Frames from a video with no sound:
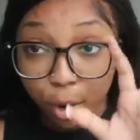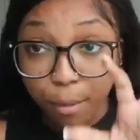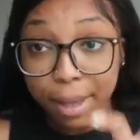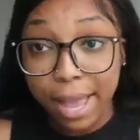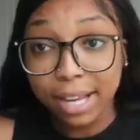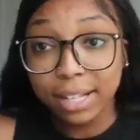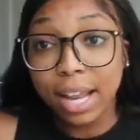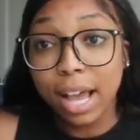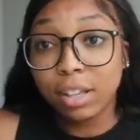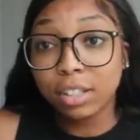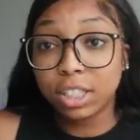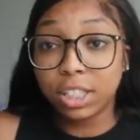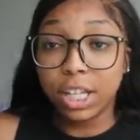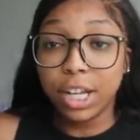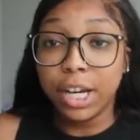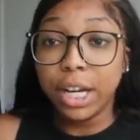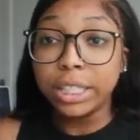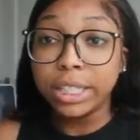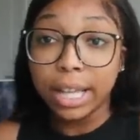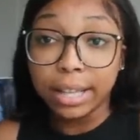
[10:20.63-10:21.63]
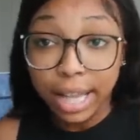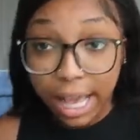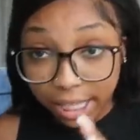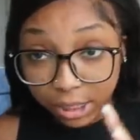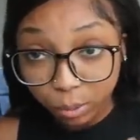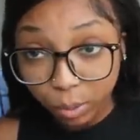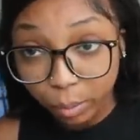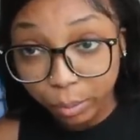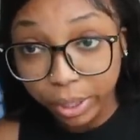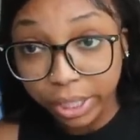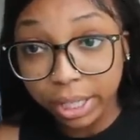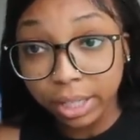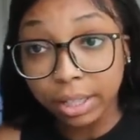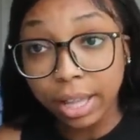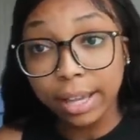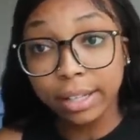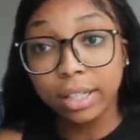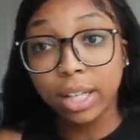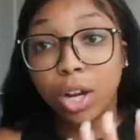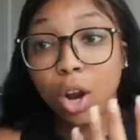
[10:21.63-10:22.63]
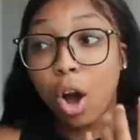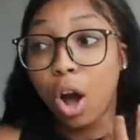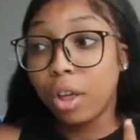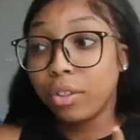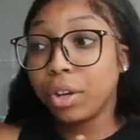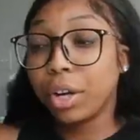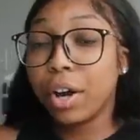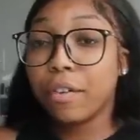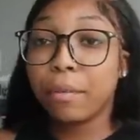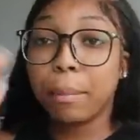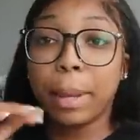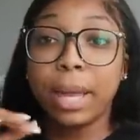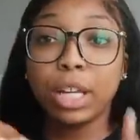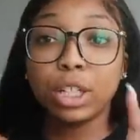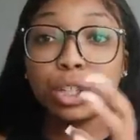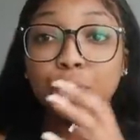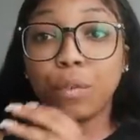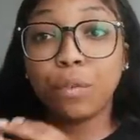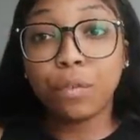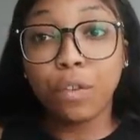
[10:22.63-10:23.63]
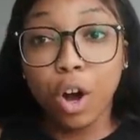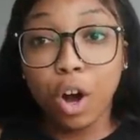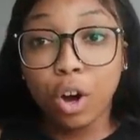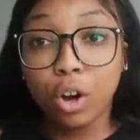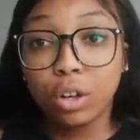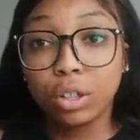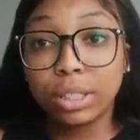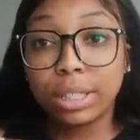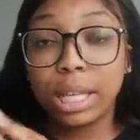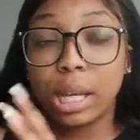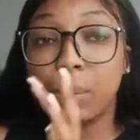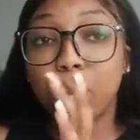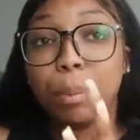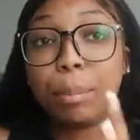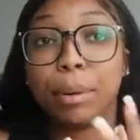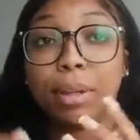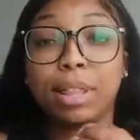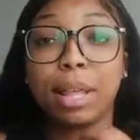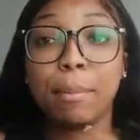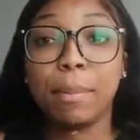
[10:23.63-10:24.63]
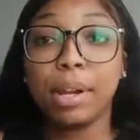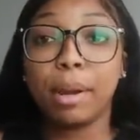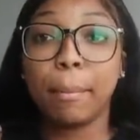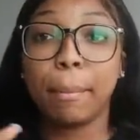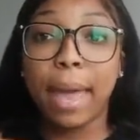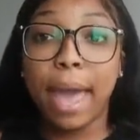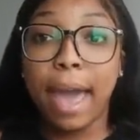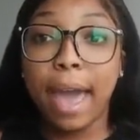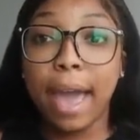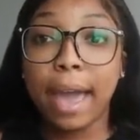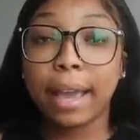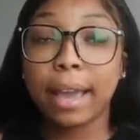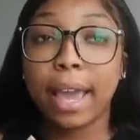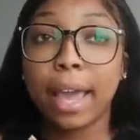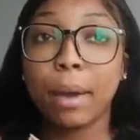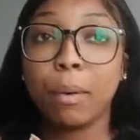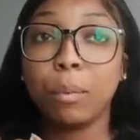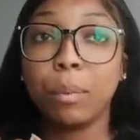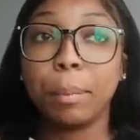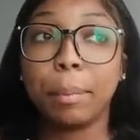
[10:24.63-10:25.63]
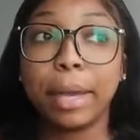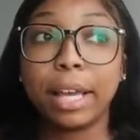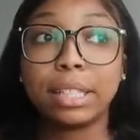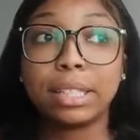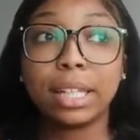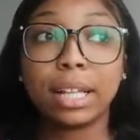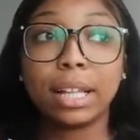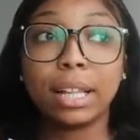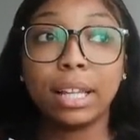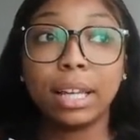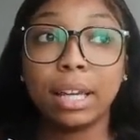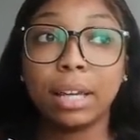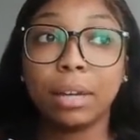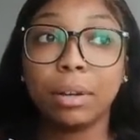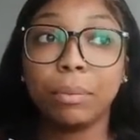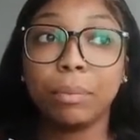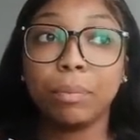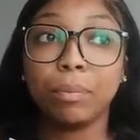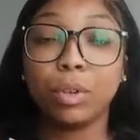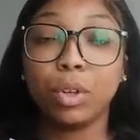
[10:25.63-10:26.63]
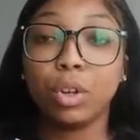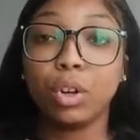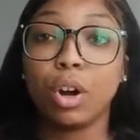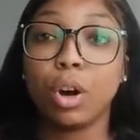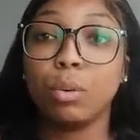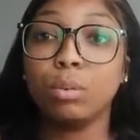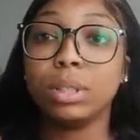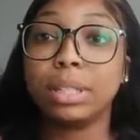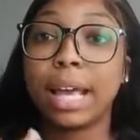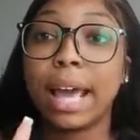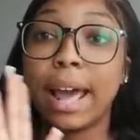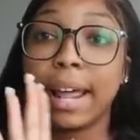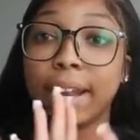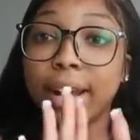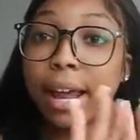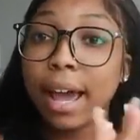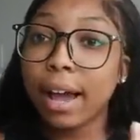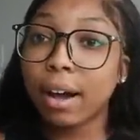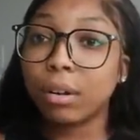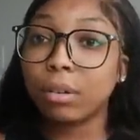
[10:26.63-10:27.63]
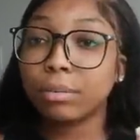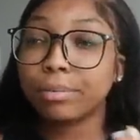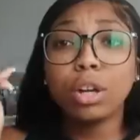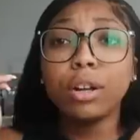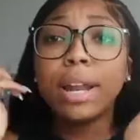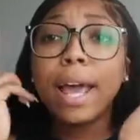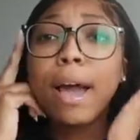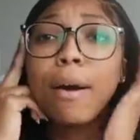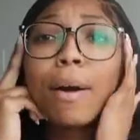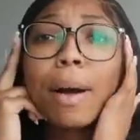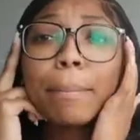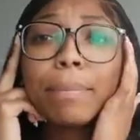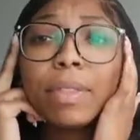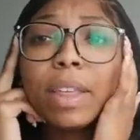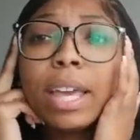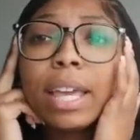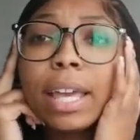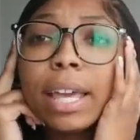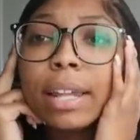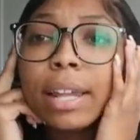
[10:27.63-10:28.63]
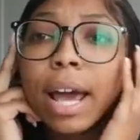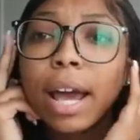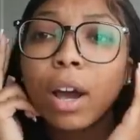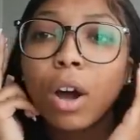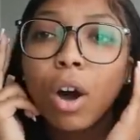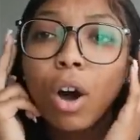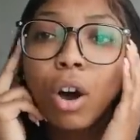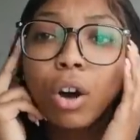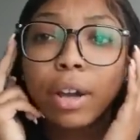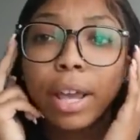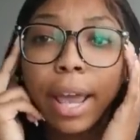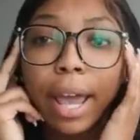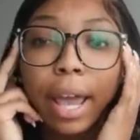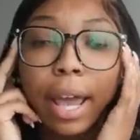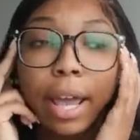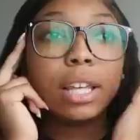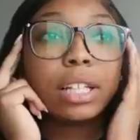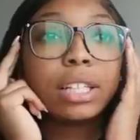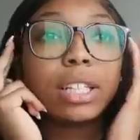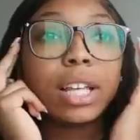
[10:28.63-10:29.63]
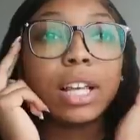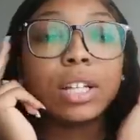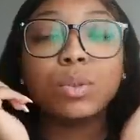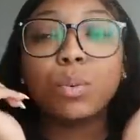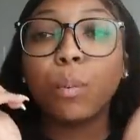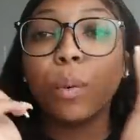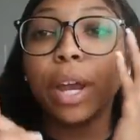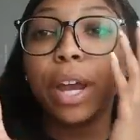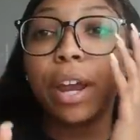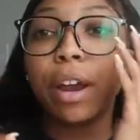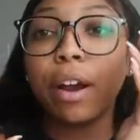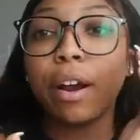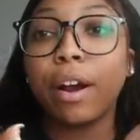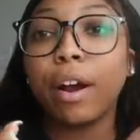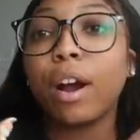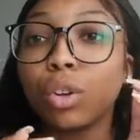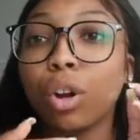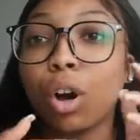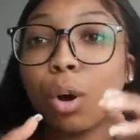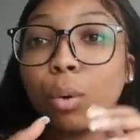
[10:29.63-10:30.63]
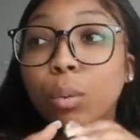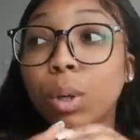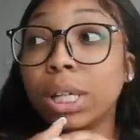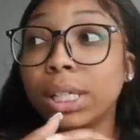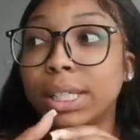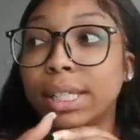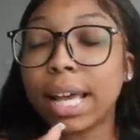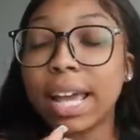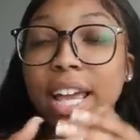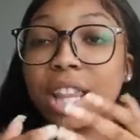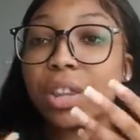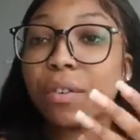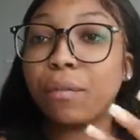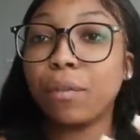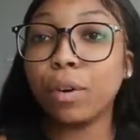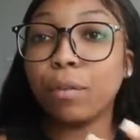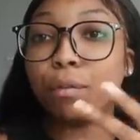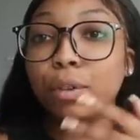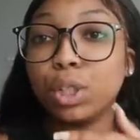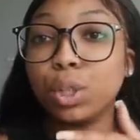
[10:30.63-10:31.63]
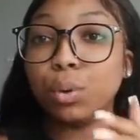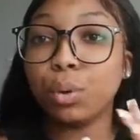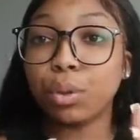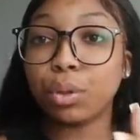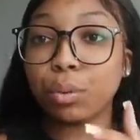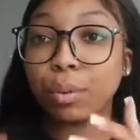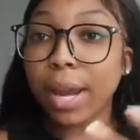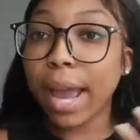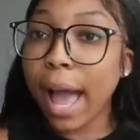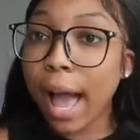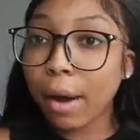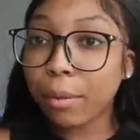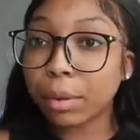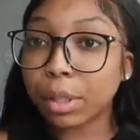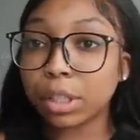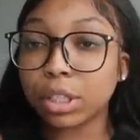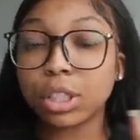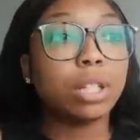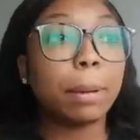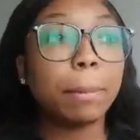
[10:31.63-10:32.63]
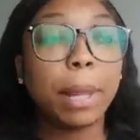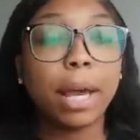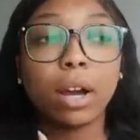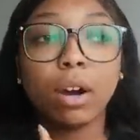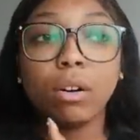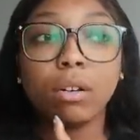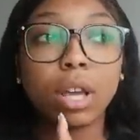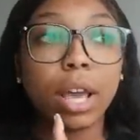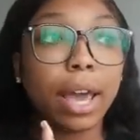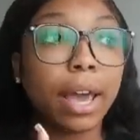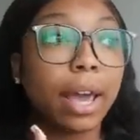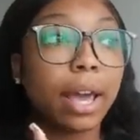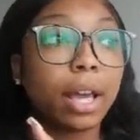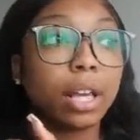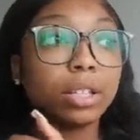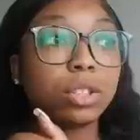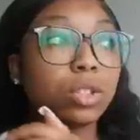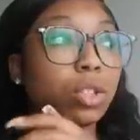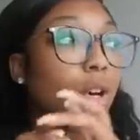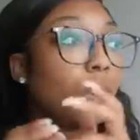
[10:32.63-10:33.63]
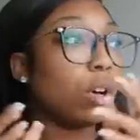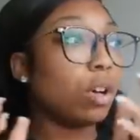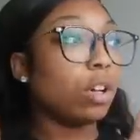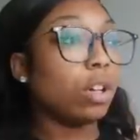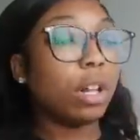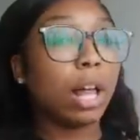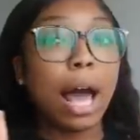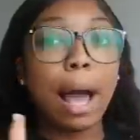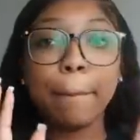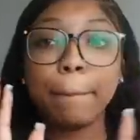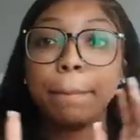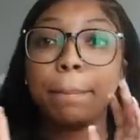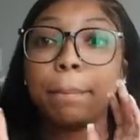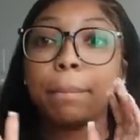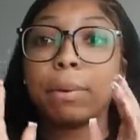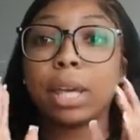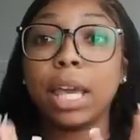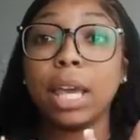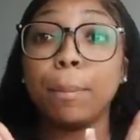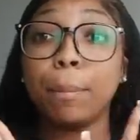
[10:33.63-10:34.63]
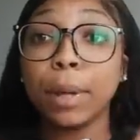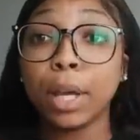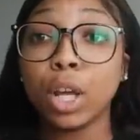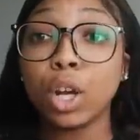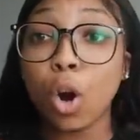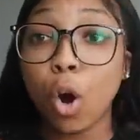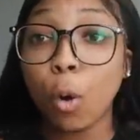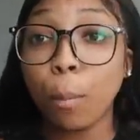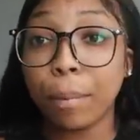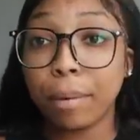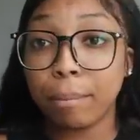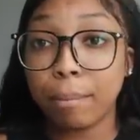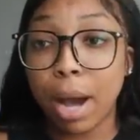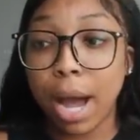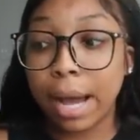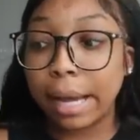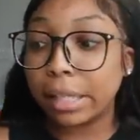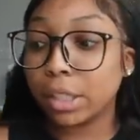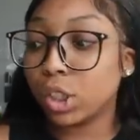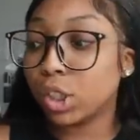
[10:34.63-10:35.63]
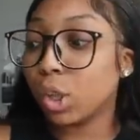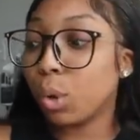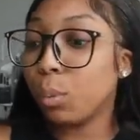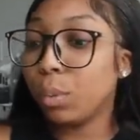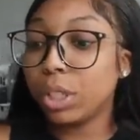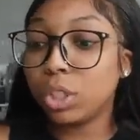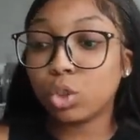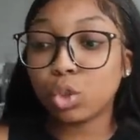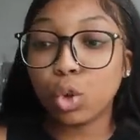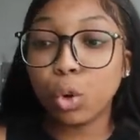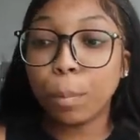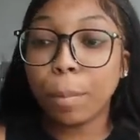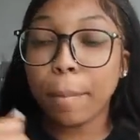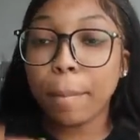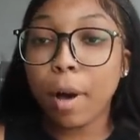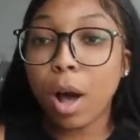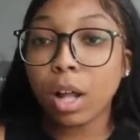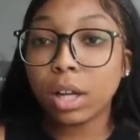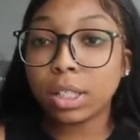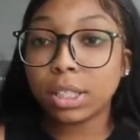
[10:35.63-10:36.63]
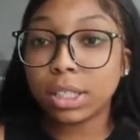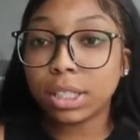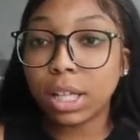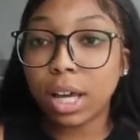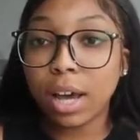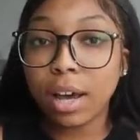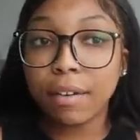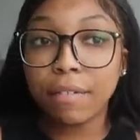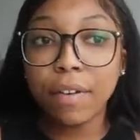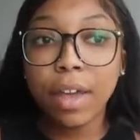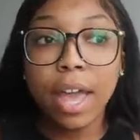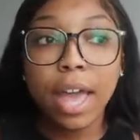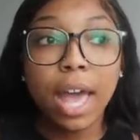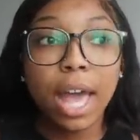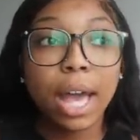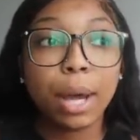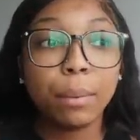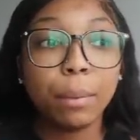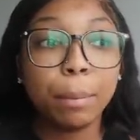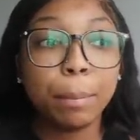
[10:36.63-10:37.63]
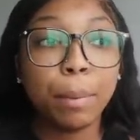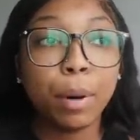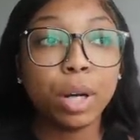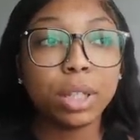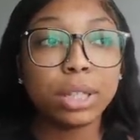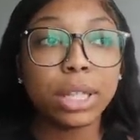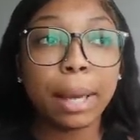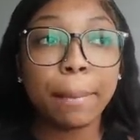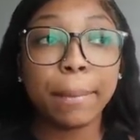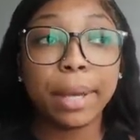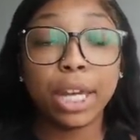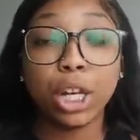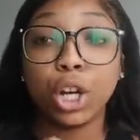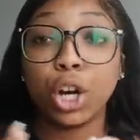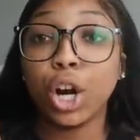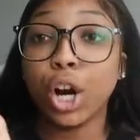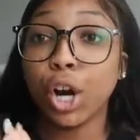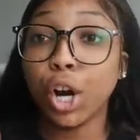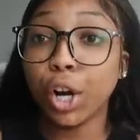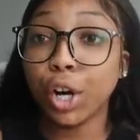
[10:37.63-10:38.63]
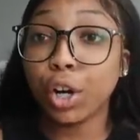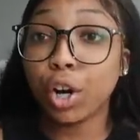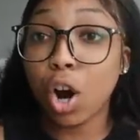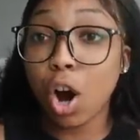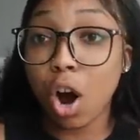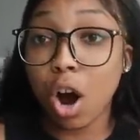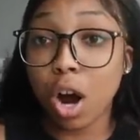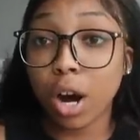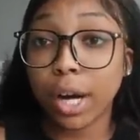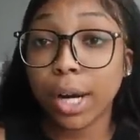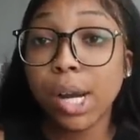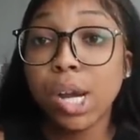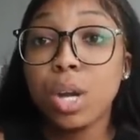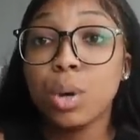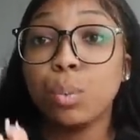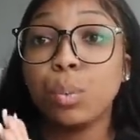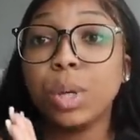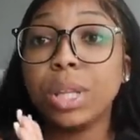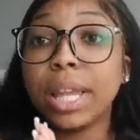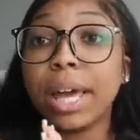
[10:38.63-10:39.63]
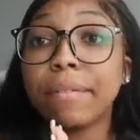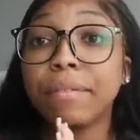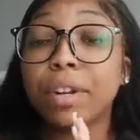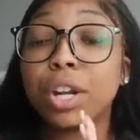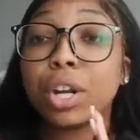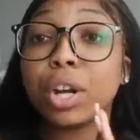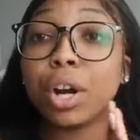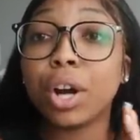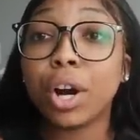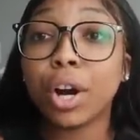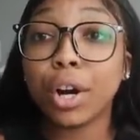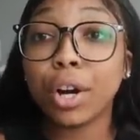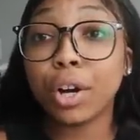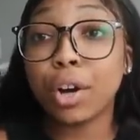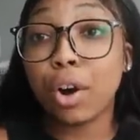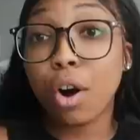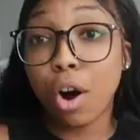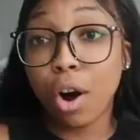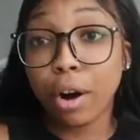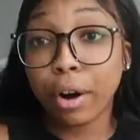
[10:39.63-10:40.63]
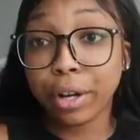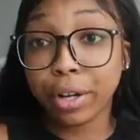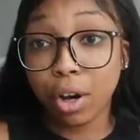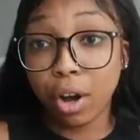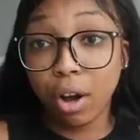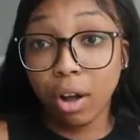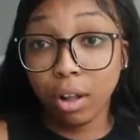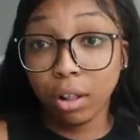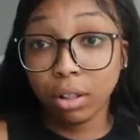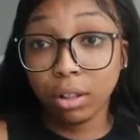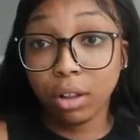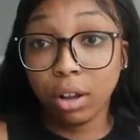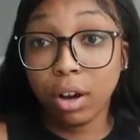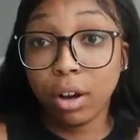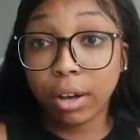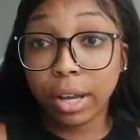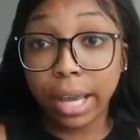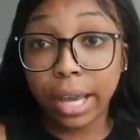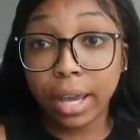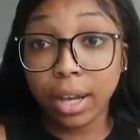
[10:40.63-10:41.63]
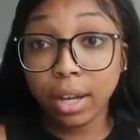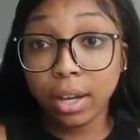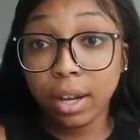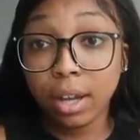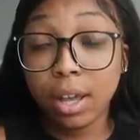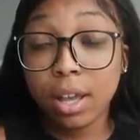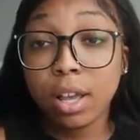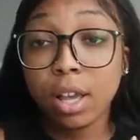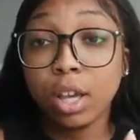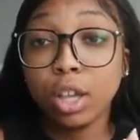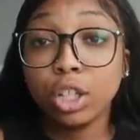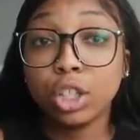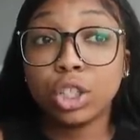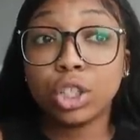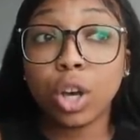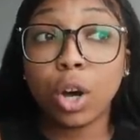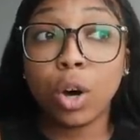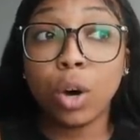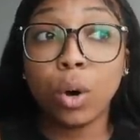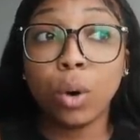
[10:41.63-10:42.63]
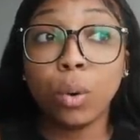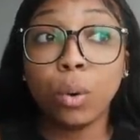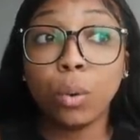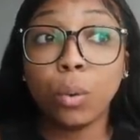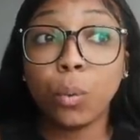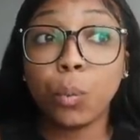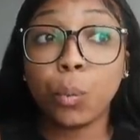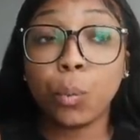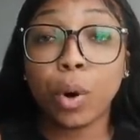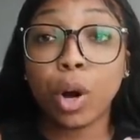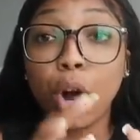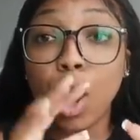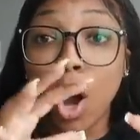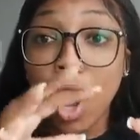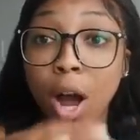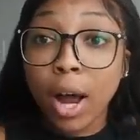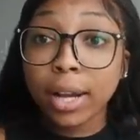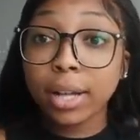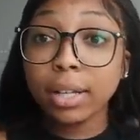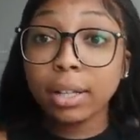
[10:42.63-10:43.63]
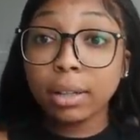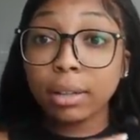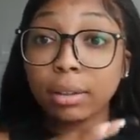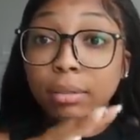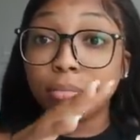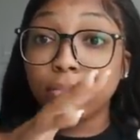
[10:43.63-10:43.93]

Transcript: go back downstairs downstairs and that's where we collected all the government issue phones and we put them in a bag and we basically, you know, was headed out. So now I'm thinking like, okay, this is where, you know, we stay in the field for two to three hours. So I'm like, okay, so I'm keeping an open mind. So we scoop up all the stuff and we put them in her car. We left in her car, y'all, okay? So we're on